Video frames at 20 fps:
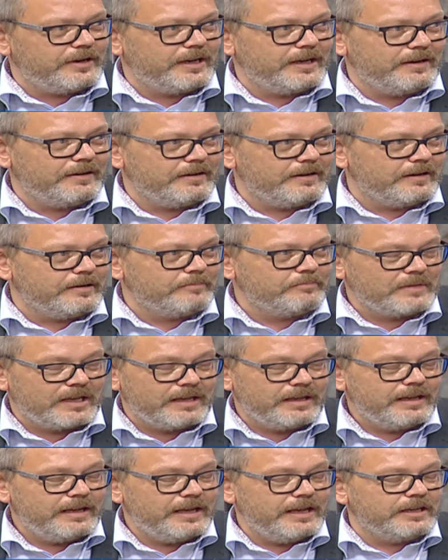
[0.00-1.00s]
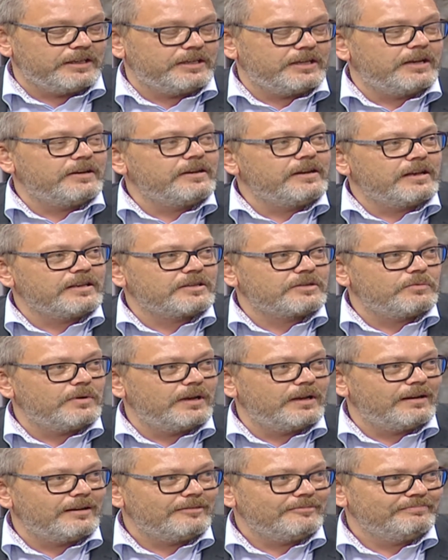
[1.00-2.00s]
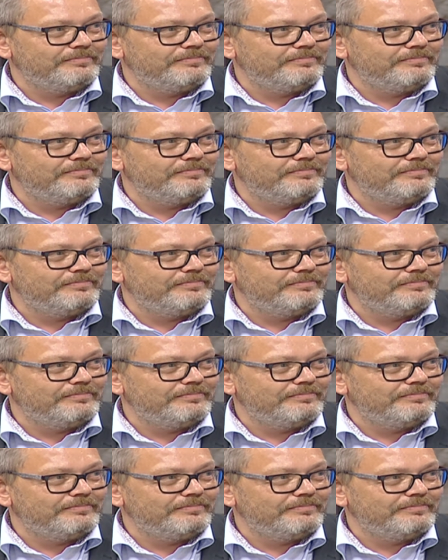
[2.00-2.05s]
in Kenya as well.